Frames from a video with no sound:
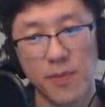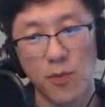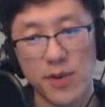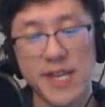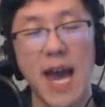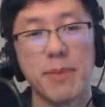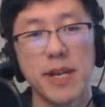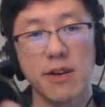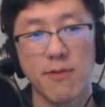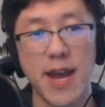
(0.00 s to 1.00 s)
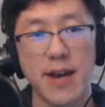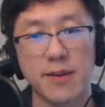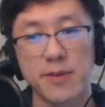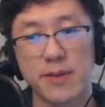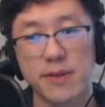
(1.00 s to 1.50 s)
what's happening
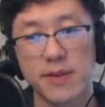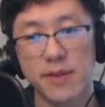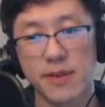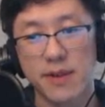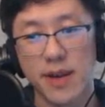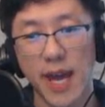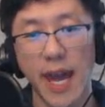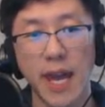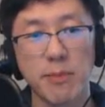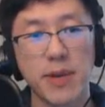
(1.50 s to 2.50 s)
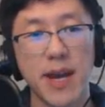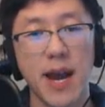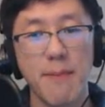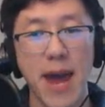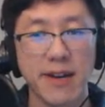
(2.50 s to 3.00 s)
around
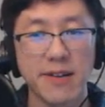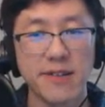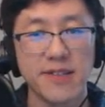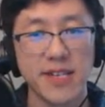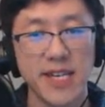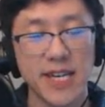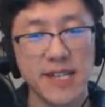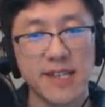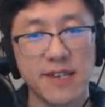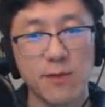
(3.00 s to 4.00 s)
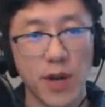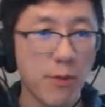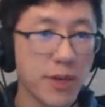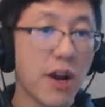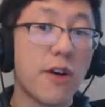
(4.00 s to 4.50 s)
AAPI matters. It's what I
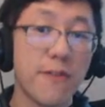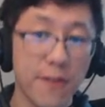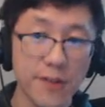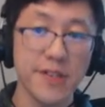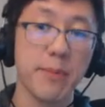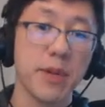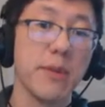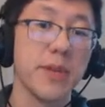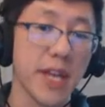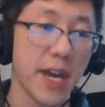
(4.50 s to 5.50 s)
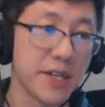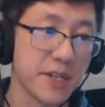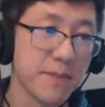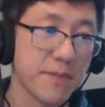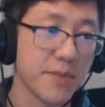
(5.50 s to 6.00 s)
would call first step
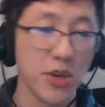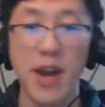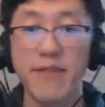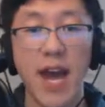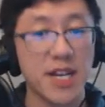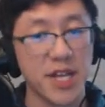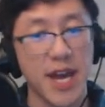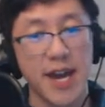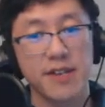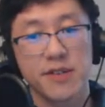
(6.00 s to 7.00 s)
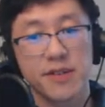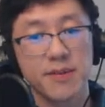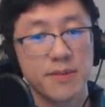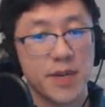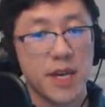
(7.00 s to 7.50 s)
communication. So you have hashtags,
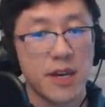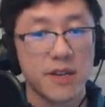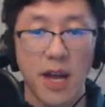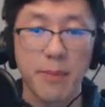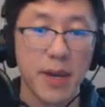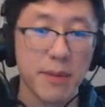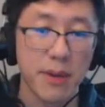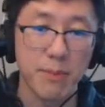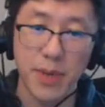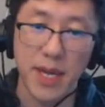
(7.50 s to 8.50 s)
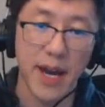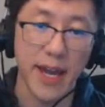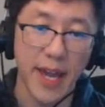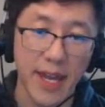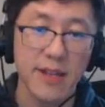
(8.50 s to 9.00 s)
stop AAPI
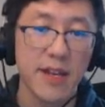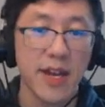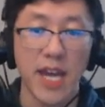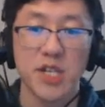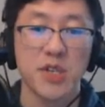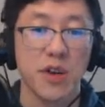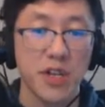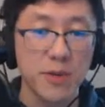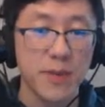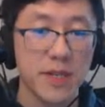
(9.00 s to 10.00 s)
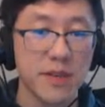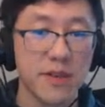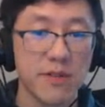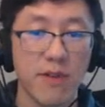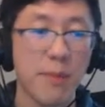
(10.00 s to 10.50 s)
hate, Asians are human,
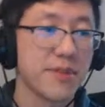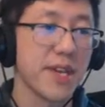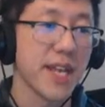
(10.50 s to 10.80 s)
represent